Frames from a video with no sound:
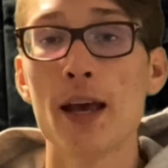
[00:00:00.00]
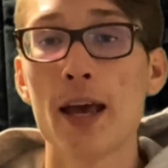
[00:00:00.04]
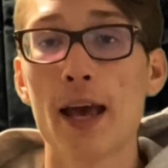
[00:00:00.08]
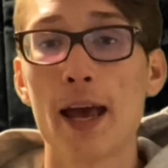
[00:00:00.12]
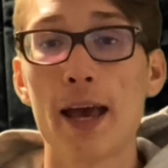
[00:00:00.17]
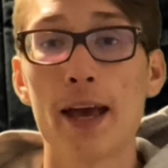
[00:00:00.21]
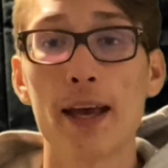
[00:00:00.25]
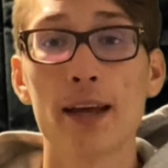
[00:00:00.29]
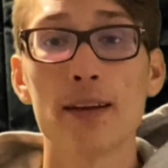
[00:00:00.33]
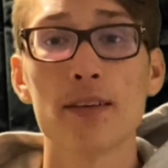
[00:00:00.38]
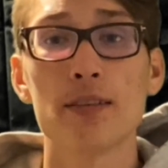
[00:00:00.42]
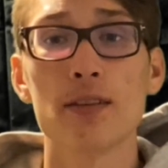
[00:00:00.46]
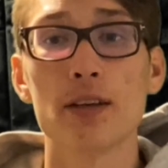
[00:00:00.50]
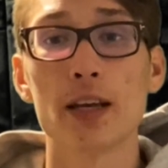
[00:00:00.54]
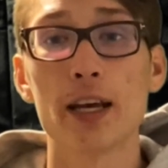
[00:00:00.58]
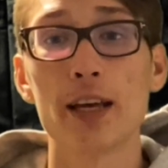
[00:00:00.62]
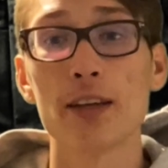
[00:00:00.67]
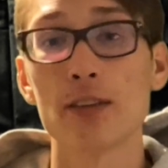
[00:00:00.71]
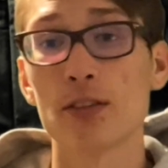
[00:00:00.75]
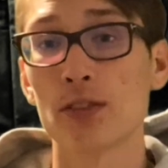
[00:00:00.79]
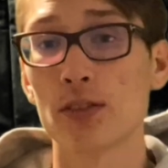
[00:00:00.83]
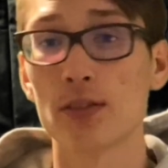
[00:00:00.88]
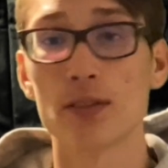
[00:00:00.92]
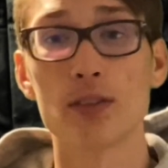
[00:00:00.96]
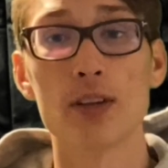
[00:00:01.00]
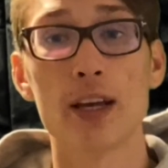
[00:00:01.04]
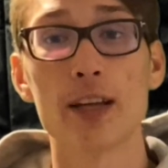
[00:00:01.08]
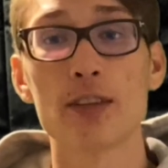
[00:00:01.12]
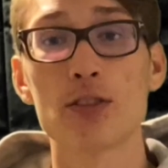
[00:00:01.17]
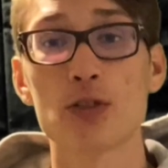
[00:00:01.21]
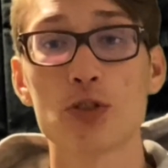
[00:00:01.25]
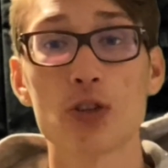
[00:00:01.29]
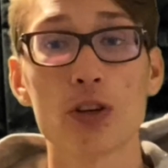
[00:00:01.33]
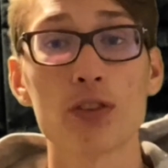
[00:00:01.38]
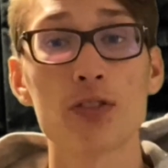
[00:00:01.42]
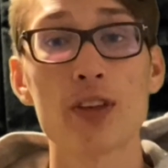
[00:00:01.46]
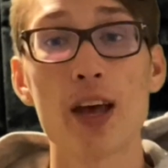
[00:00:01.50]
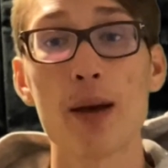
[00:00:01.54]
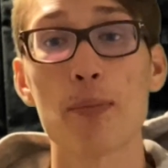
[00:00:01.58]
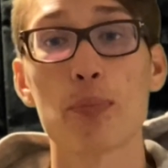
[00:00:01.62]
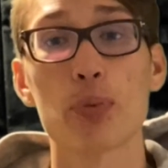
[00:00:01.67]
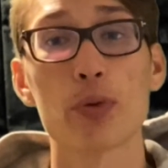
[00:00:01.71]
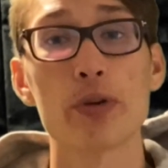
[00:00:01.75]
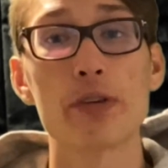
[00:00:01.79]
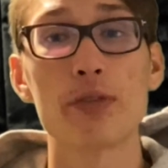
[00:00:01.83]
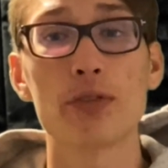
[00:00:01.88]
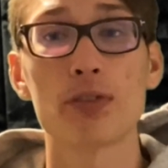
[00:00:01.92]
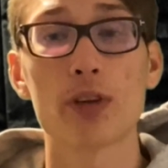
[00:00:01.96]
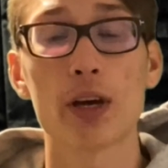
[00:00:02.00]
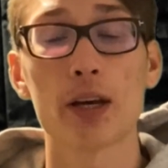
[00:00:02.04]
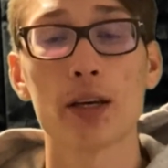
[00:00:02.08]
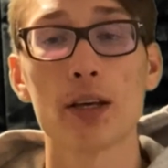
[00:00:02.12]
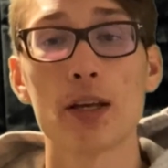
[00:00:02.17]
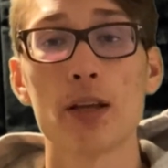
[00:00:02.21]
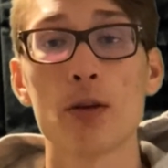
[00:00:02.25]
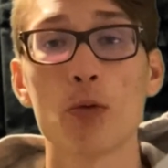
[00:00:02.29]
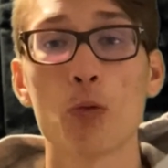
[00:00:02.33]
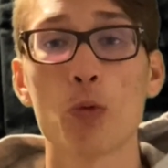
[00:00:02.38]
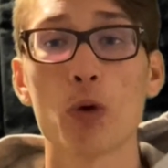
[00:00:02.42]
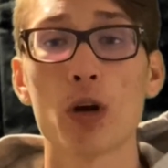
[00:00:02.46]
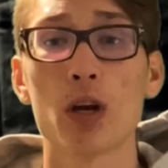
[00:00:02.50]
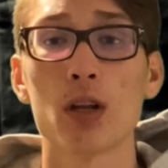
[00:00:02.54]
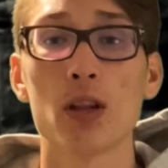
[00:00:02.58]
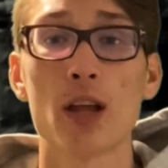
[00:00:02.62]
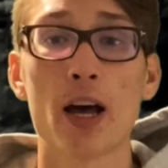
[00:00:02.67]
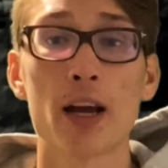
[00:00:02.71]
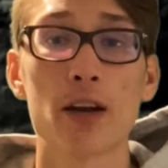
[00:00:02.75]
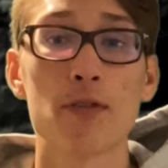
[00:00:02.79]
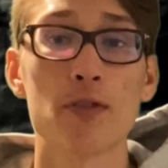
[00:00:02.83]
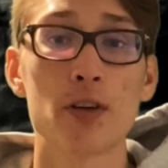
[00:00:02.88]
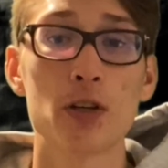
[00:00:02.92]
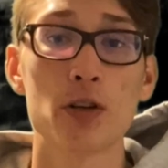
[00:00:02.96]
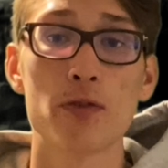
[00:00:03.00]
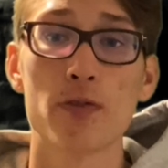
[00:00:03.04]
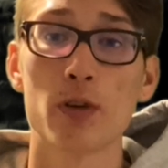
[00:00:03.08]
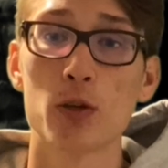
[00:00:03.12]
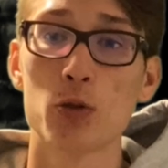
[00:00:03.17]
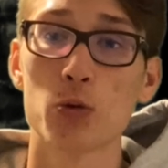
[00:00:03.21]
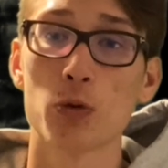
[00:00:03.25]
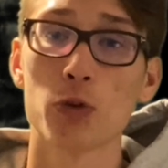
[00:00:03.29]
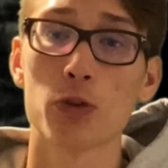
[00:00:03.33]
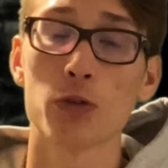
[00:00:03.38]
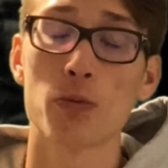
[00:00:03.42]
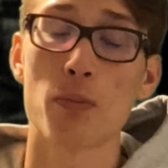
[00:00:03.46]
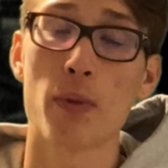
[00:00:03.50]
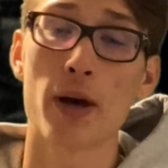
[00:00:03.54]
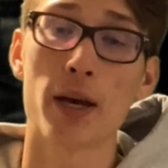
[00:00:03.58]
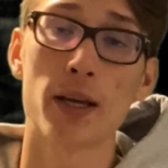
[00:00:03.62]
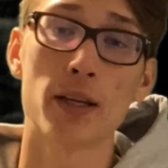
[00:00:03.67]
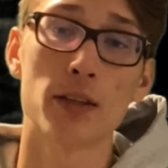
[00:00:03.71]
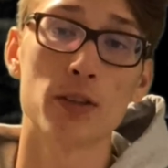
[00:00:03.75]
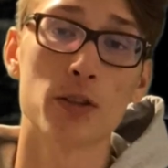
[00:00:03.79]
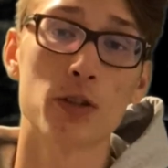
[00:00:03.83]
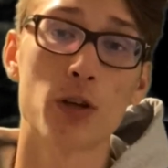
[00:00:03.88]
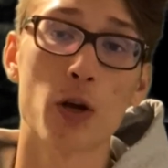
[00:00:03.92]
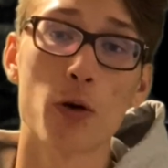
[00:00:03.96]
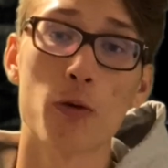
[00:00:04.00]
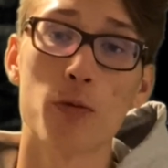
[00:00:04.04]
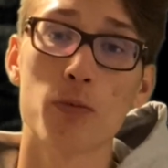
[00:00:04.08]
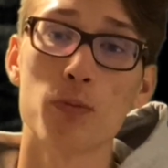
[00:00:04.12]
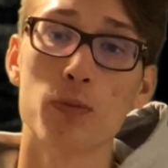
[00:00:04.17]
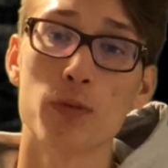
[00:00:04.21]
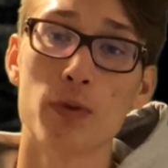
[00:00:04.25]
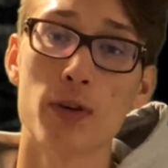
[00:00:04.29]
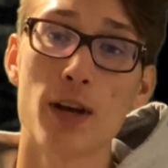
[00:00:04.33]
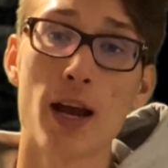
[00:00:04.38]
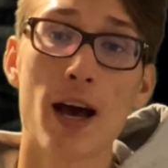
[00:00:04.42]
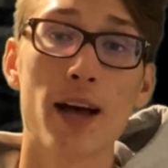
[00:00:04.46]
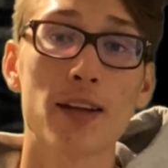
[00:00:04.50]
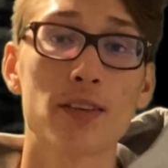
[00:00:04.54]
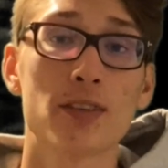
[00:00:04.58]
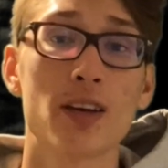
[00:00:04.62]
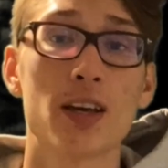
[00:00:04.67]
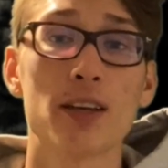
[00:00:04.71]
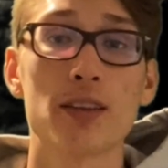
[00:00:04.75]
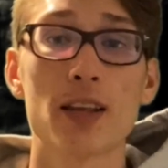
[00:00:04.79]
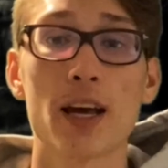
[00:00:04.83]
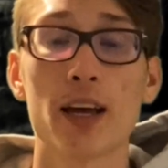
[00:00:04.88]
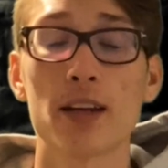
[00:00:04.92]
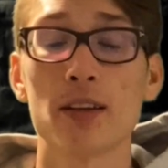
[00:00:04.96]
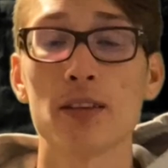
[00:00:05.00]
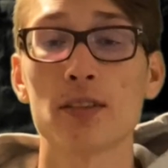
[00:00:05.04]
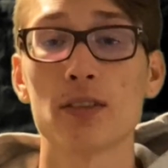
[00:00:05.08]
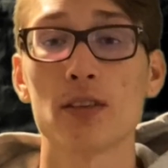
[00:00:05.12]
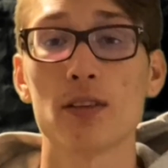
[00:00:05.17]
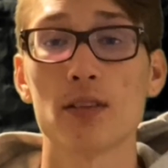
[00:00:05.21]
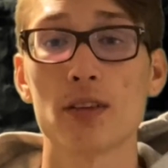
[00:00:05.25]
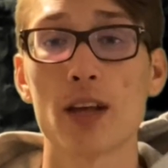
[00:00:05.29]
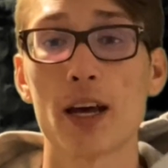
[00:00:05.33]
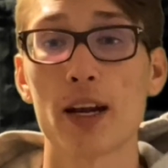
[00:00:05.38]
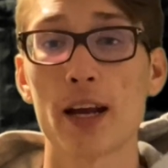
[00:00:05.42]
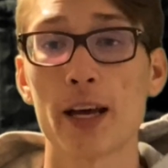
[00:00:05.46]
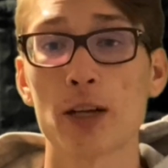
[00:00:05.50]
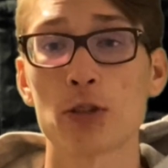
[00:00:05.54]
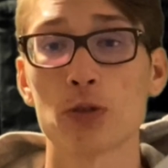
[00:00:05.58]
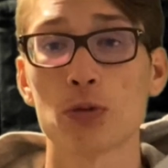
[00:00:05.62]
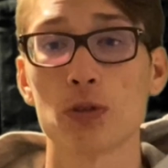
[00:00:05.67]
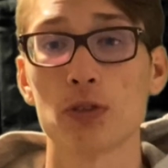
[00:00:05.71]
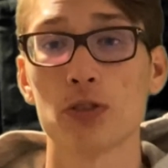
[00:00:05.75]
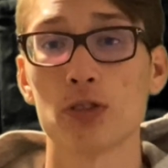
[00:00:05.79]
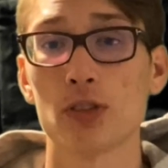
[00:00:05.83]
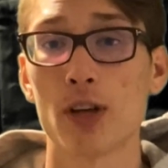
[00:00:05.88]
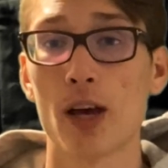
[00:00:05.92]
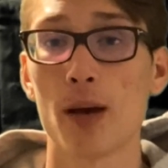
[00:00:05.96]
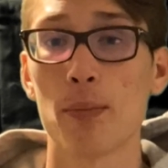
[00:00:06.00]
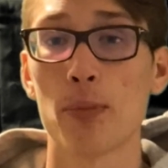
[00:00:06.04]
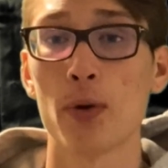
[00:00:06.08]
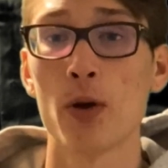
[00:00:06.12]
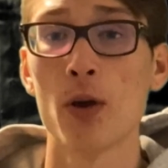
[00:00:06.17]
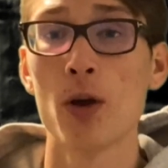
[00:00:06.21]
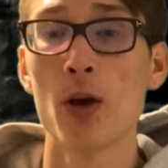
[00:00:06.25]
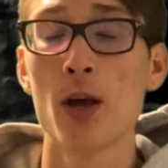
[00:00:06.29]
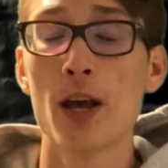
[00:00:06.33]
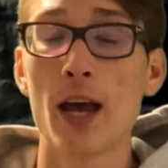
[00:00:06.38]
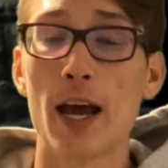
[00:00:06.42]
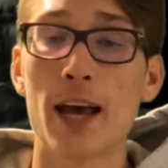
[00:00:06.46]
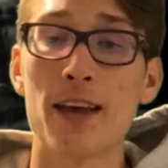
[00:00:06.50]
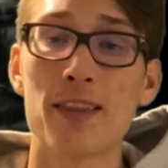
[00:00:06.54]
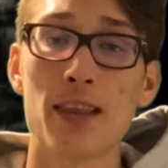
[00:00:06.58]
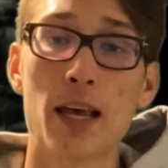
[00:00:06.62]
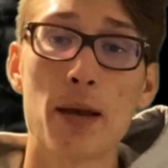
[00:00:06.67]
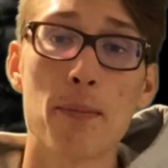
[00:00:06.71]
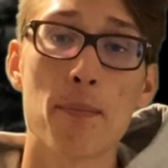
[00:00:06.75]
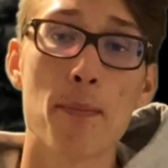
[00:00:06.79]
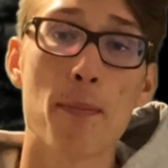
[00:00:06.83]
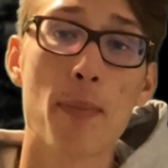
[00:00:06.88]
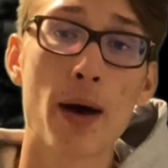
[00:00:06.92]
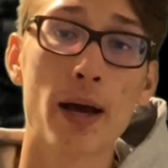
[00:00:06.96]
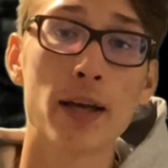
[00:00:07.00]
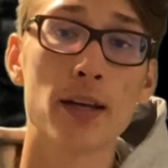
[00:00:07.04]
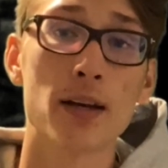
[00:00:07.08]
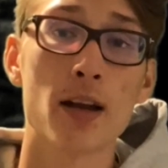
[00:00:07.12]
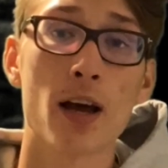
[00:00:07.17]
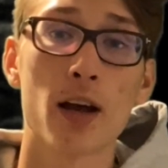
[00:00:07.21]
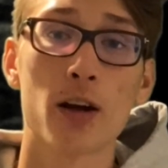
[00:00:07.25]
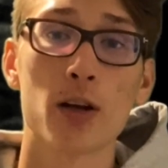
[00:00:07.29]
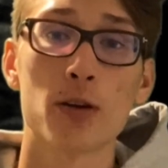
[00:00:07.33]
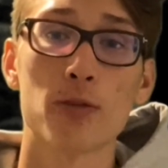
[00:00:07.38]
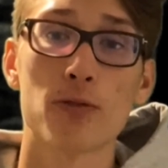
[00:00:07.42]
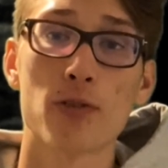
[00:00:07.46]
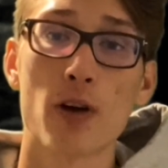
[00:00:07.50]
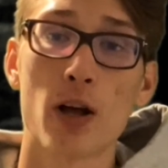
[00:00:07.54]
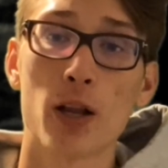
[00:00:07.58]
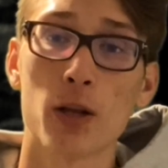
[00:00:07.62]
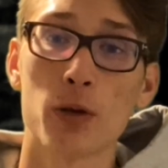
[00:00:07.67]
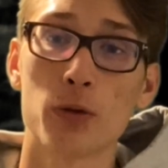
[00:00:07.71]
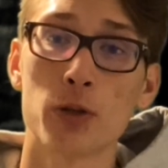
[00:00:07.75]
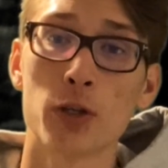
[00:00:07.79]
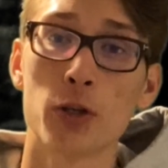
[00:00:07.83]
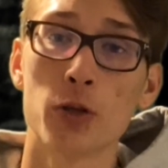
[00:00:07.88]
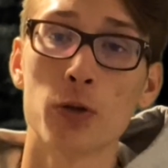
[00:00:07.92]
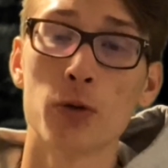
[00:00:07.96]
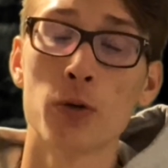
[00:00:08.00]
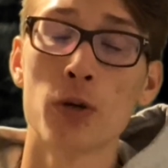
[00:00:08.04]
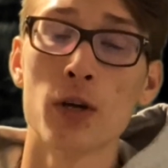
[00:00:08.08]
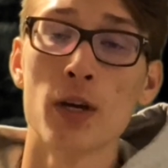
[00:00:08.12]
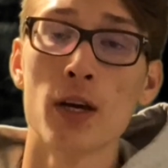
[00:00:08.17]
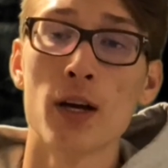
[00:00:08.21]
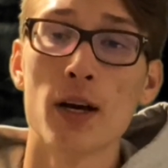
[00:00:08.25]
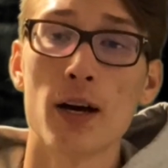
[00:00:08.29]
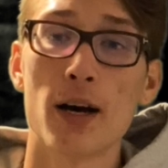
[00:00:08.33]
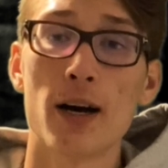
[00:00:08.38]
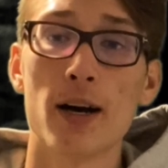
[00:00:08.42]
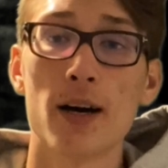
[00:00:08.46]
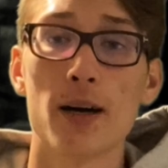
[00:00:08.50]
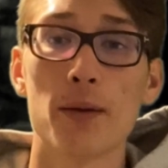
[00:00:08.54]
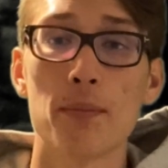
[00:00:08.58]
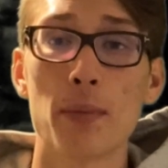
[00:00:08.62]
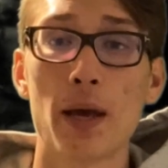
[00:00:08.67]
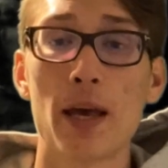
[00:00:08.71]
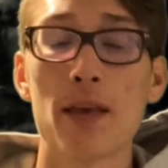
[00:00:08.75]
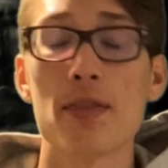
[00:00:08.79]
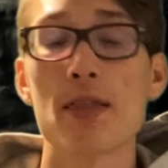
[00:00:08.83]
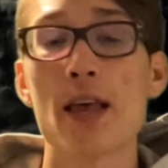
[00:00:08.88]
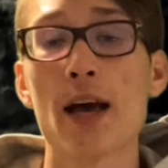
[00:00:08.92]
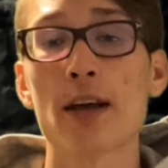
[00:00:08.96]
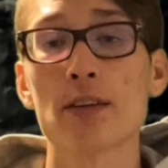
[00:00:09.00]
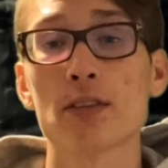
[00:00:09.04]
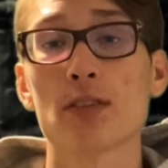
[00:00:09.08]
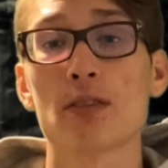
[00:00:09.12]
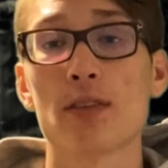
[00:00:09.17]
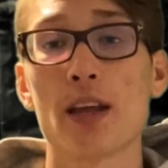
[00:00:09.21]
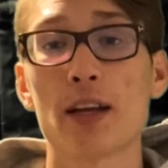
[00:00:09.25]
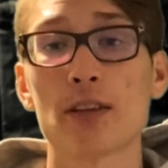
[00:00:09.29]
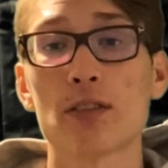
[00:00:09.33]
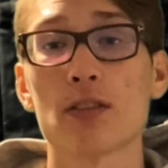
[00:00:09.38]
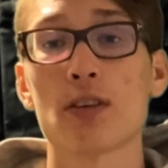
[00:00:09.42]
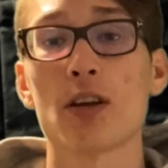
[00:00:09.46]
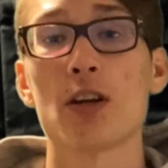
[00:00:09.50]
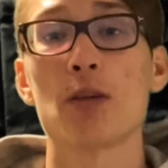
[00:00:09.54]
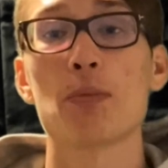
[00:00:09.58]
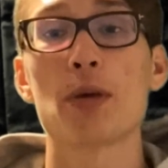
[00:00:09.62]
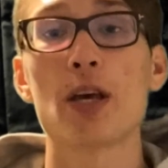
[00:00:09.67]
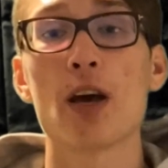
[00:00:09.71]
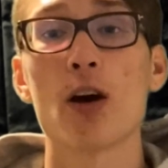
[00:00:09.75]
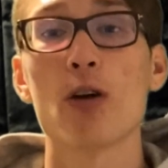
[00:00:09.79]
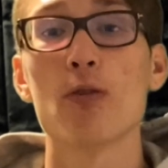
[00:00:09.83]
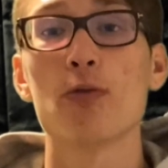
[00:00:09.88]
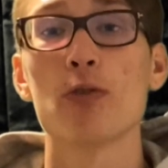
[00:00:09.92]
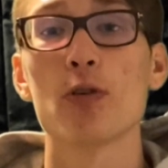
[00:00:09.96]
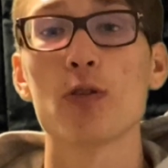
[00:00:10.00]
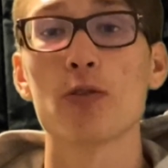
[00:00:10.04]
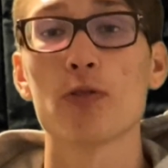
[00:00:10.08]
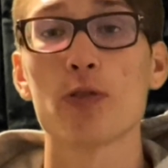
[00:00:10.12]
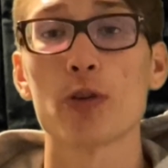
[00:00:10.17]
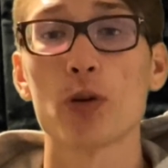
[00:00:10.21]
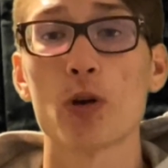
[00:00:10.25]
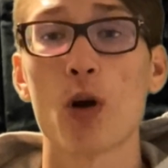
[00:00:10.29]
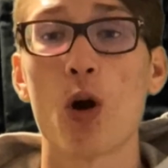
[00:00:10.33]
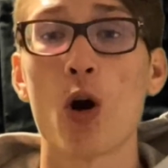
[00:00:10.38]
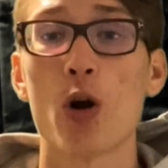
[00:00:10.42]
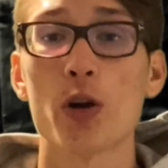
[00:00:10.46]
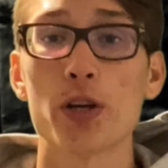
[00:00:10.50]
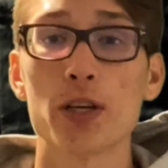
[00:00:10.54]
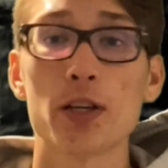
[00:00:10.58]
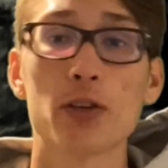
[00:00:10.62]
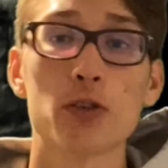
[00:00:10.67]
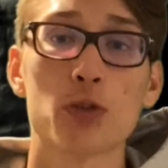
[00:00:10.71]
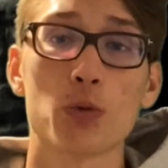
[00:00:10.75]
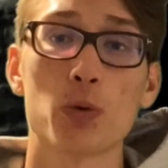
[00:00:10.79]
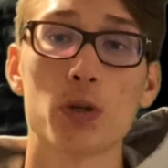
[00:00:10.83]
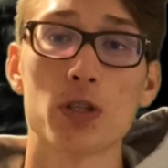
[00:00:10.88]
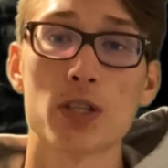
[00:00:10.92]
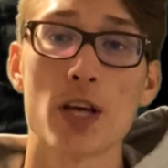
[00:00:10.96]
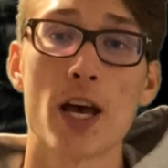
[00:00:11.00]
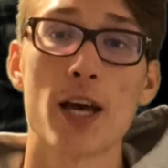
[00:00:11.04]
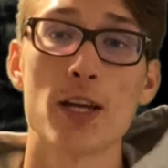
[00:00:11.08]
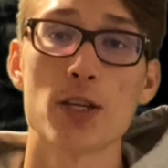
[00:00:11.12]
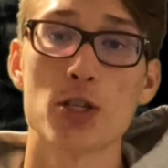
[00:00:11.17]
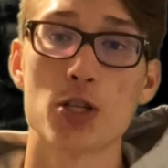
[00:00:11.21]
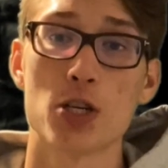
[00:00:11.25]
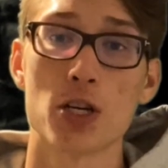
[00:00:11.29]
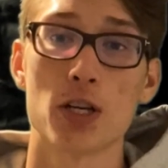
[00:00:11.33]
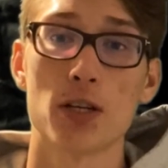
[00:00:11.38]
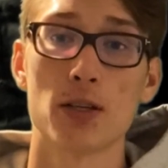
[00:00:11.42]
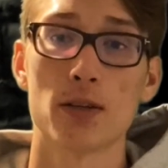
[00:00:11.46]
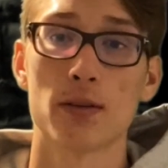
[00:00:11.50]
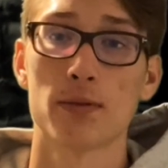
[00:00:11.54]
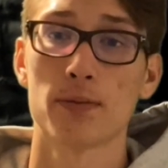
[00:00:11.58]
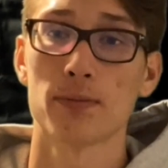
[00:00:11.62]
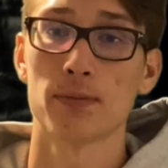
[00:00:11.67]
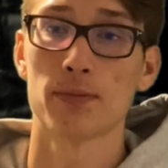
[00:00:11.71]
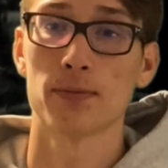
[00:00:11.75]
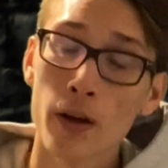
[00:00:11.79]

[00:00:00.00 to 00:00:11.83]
And it's just that brief second where a lot of individuals might, you know, not take that extra step and they might not unfollow you. And that's going to be helpful for audience retention.